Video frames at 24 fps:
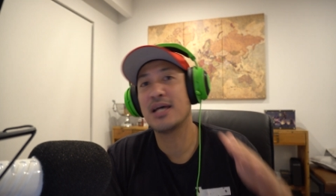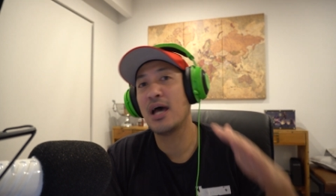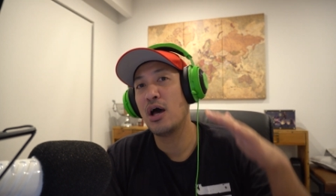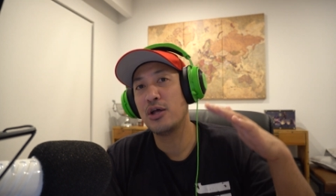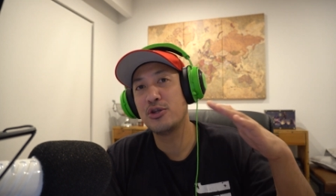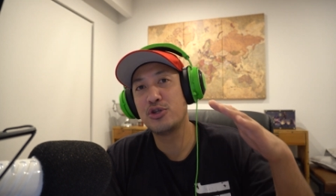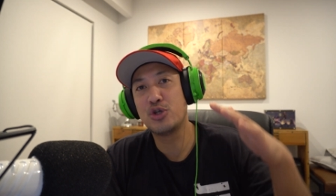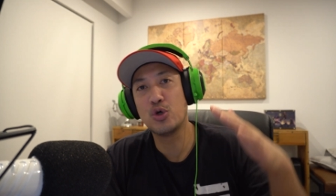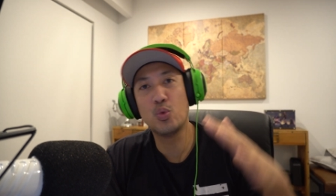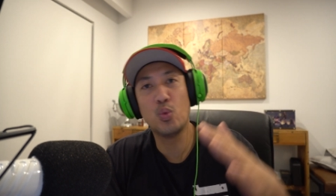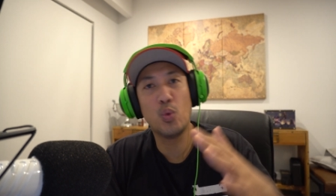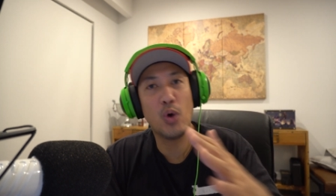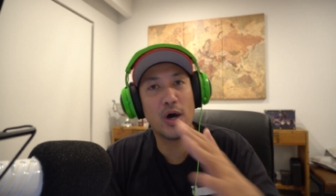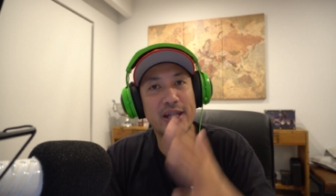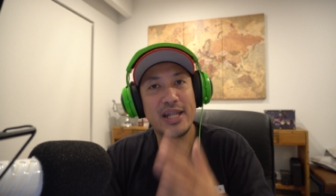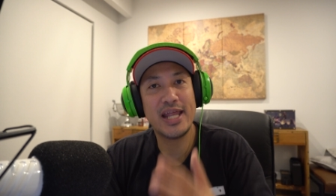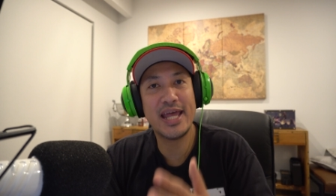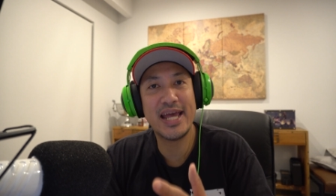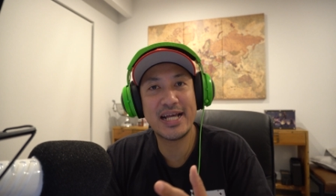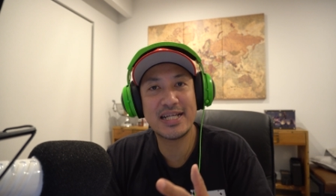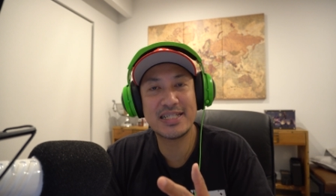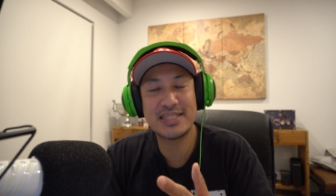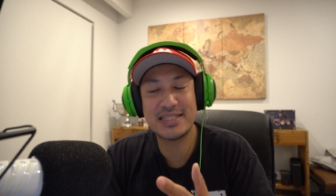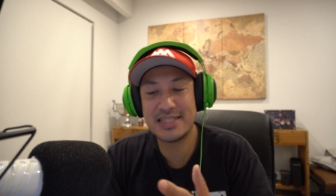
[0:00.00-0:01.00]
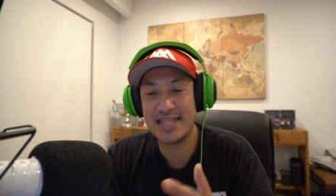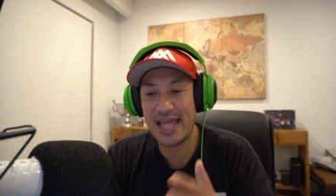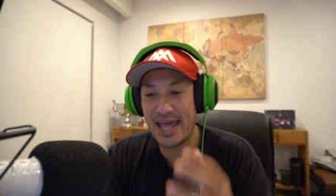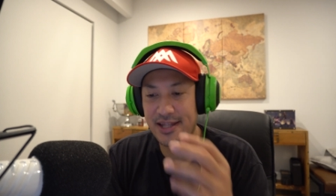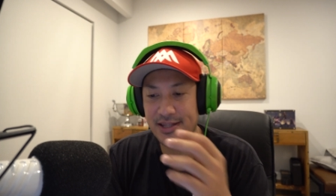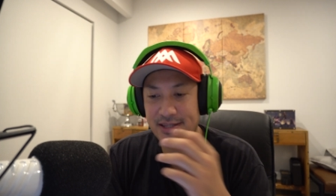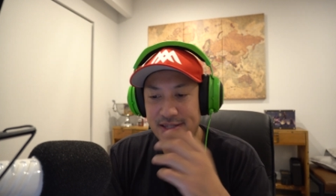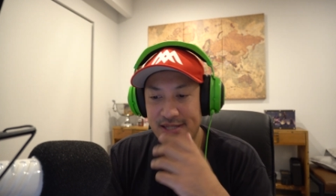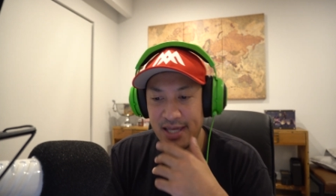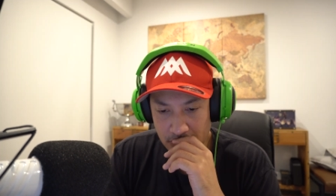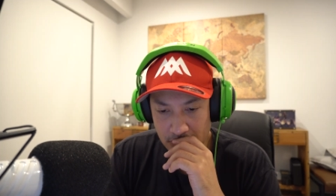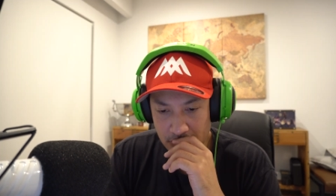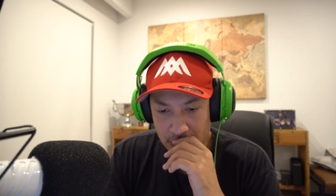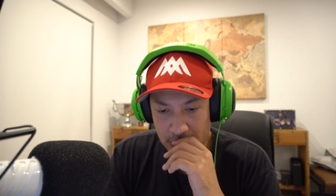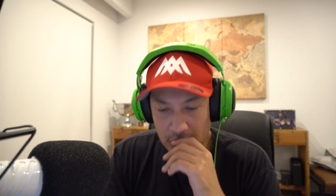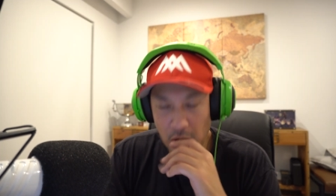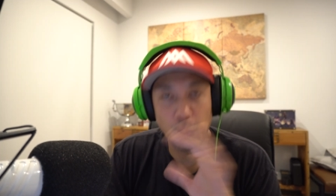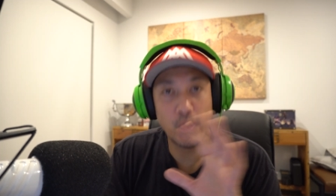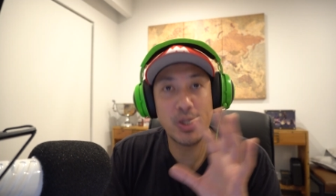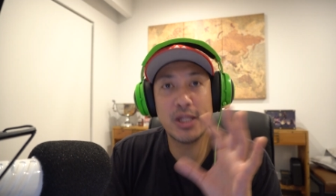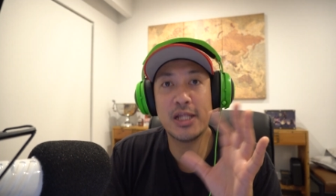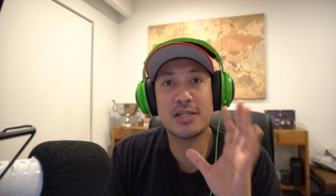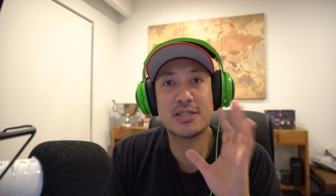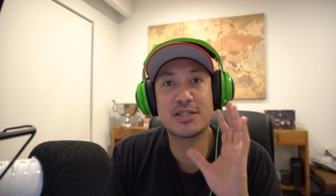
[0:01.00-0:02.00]
To what extent
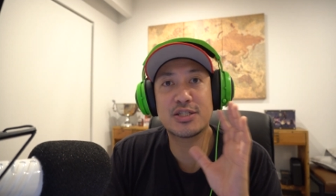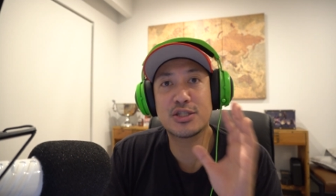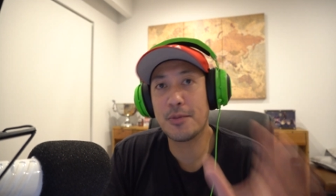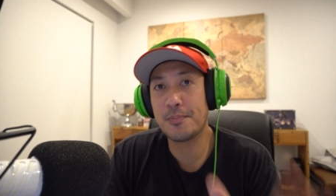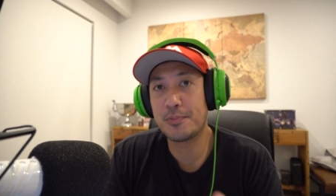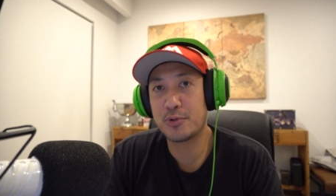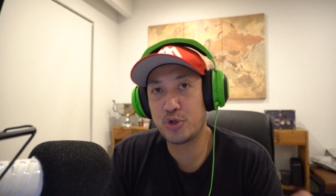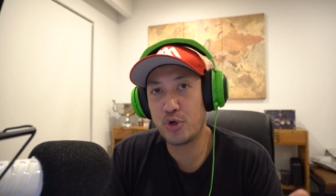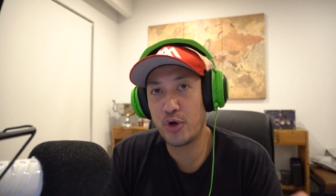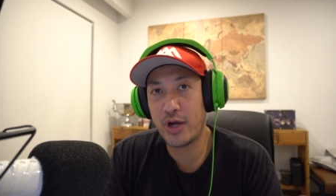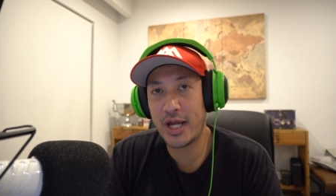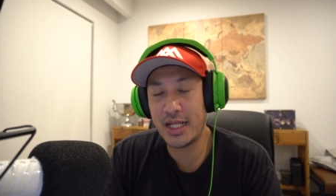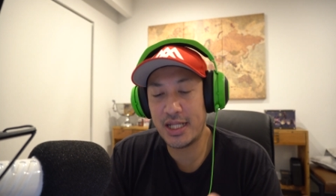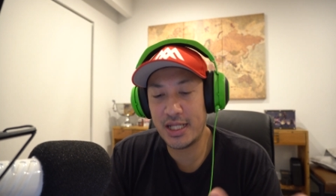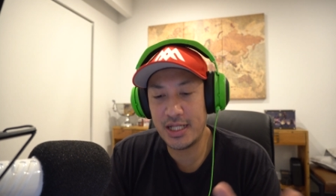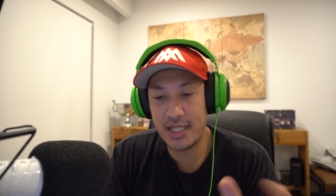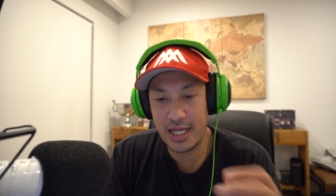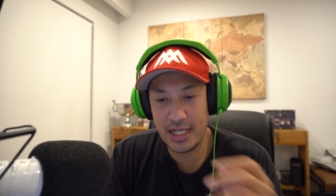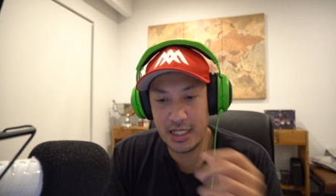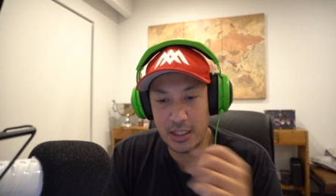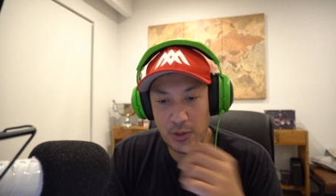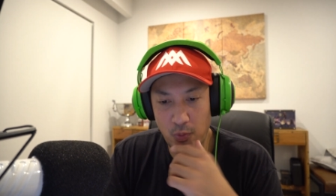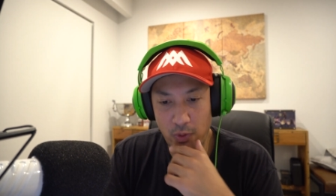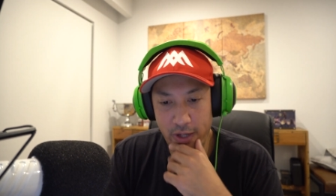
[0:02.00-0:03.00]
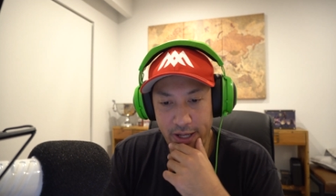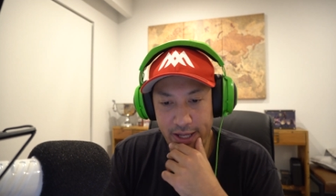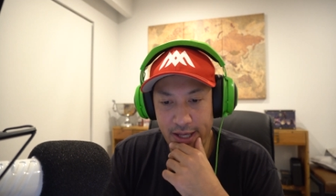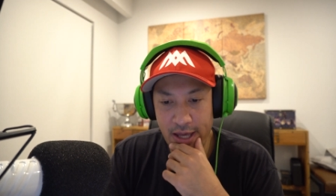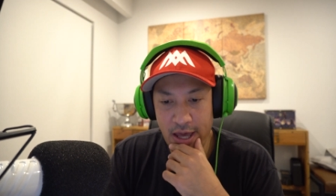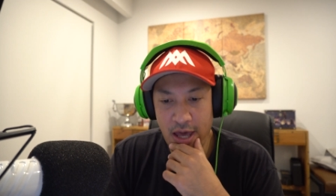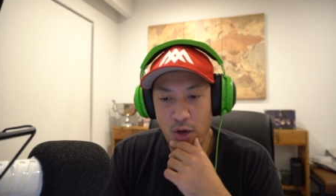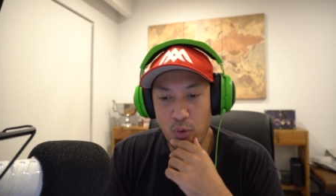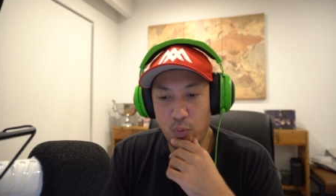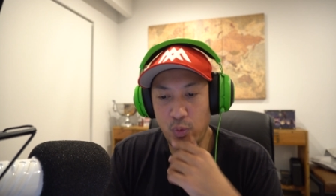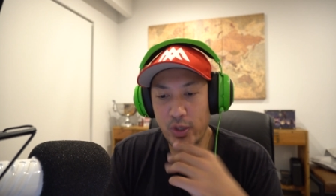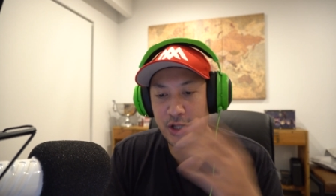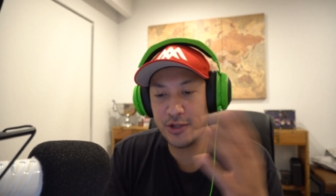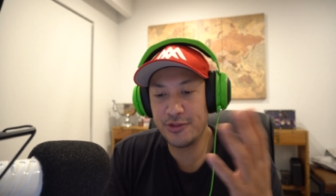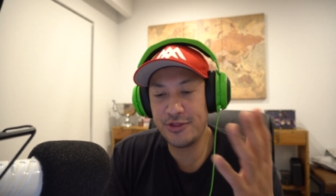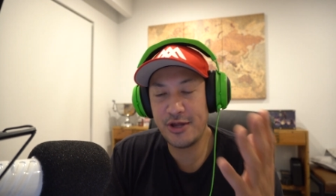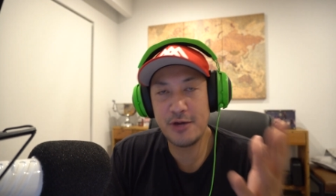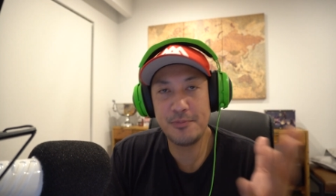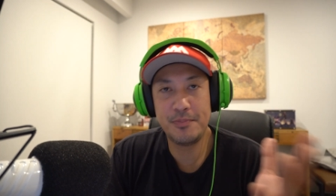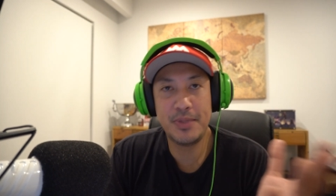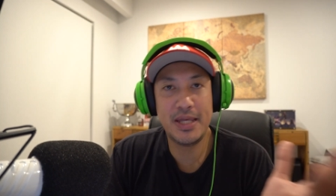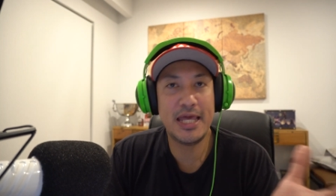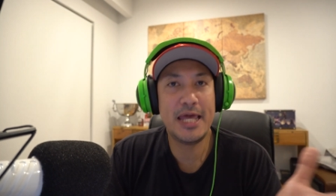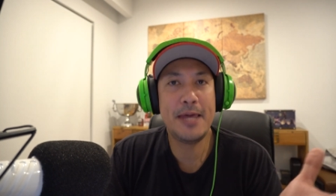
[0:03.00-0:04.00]
will it stop trade in any way? Will
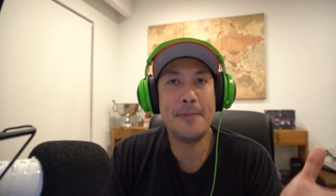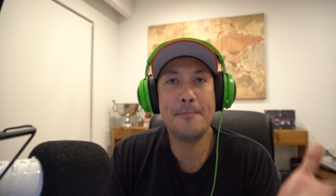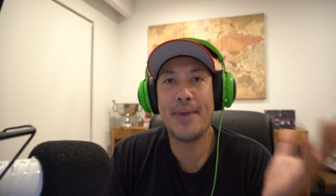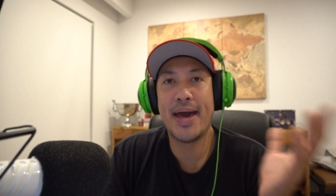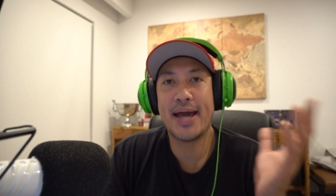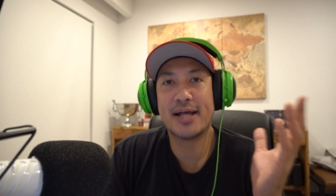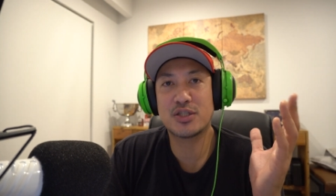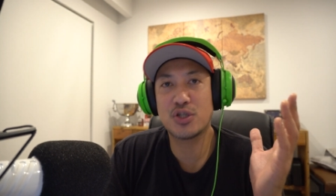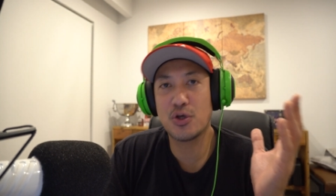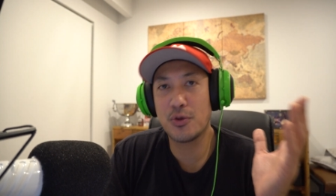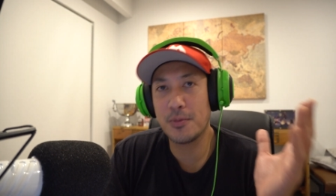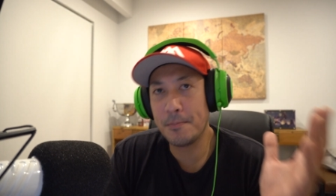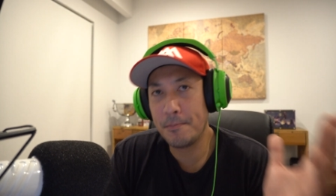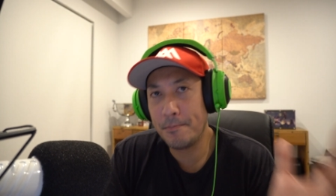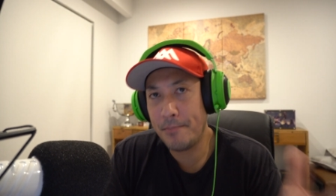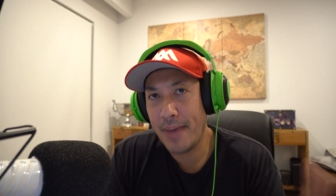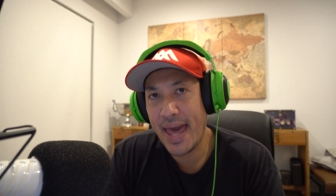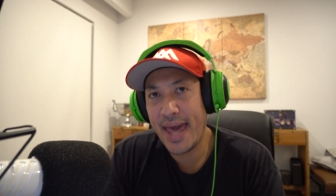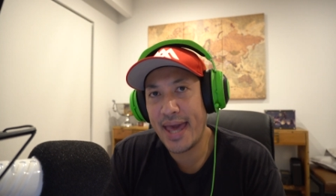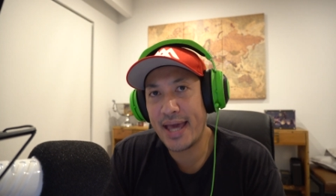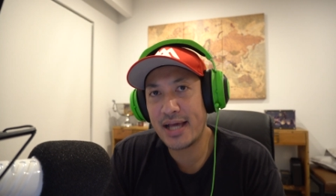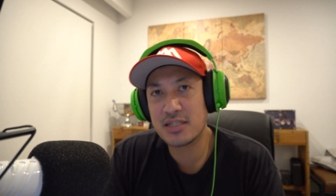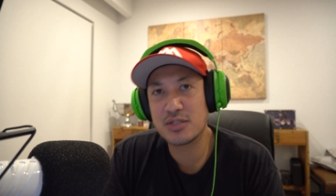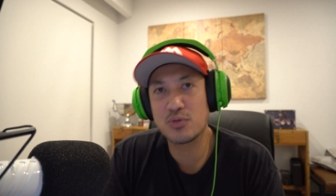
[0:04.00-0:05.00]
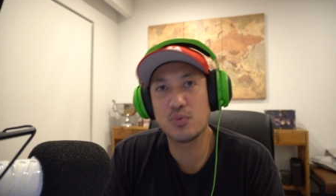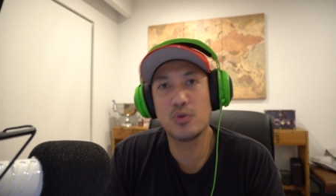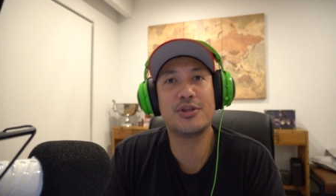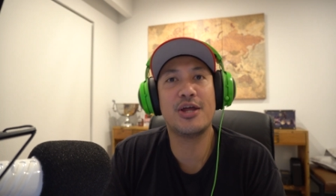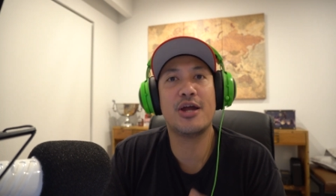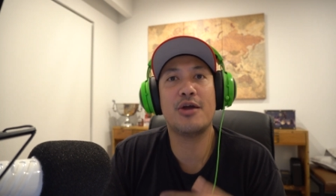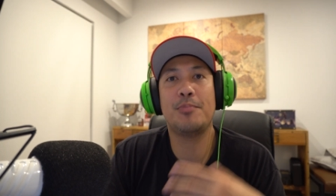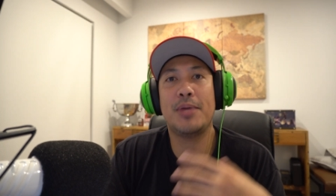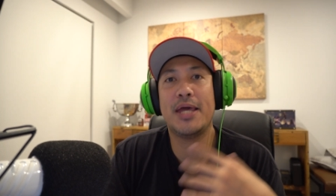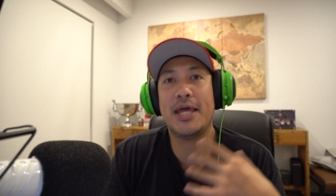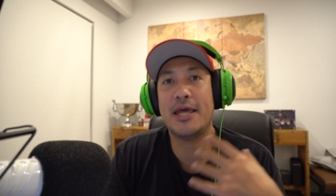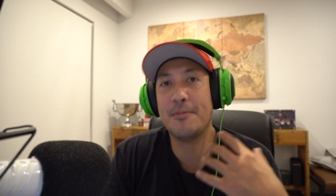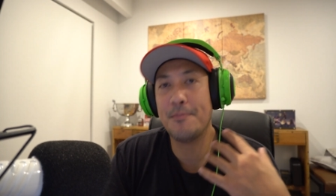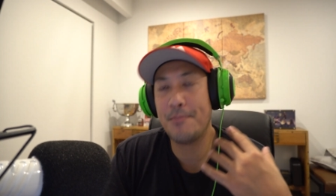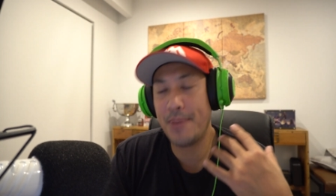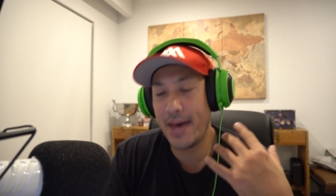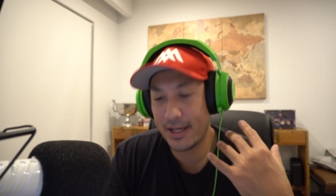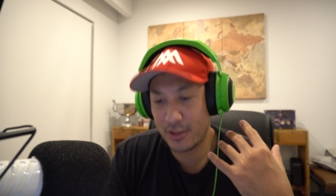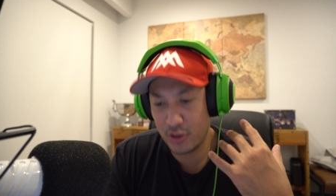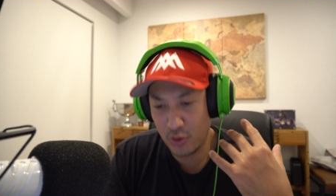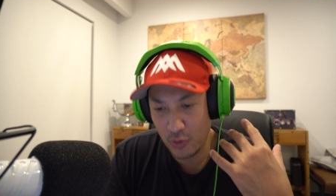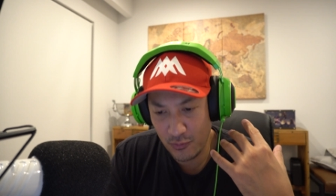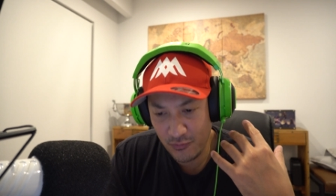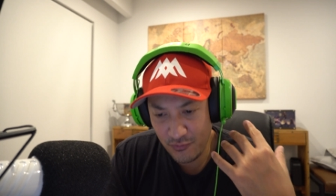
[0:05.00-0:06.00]
there be impacts on banks? Will there be
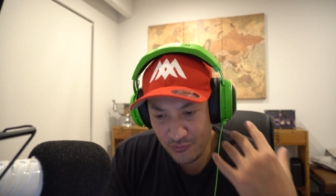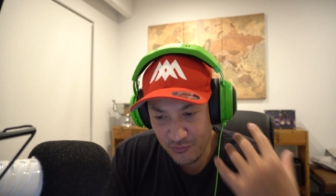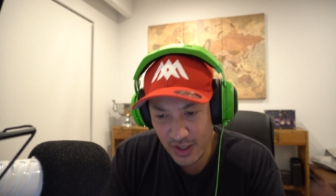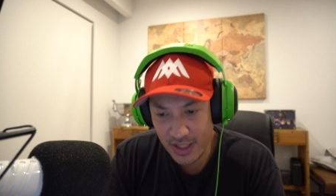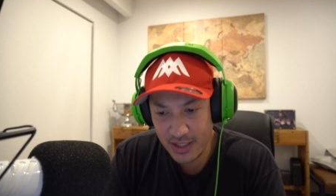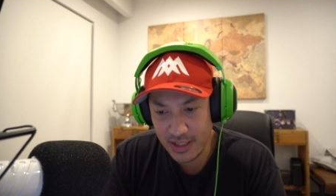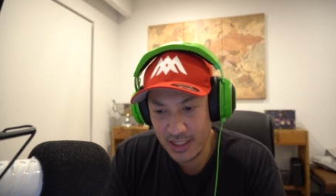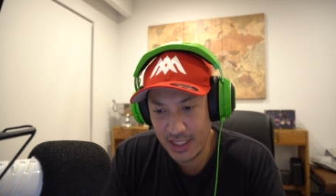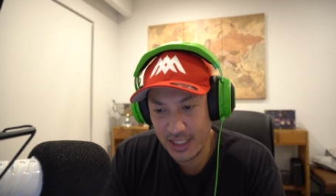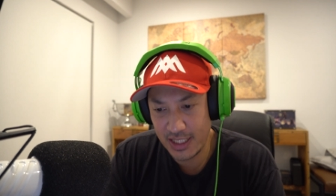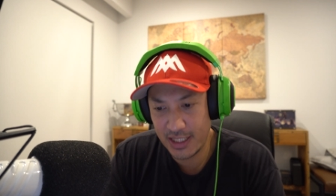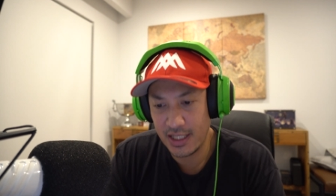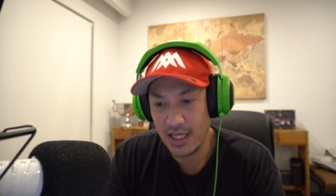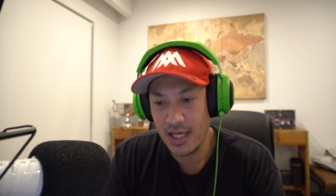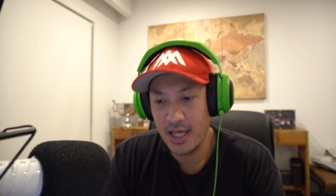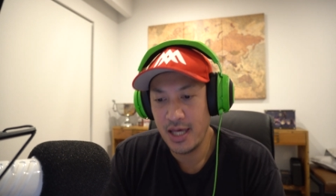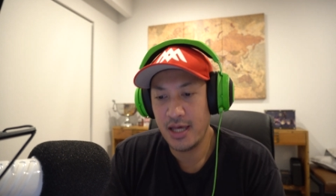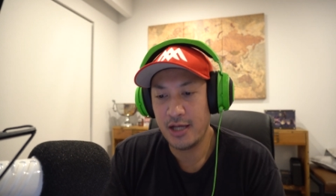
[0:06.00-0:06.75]
impact on funding,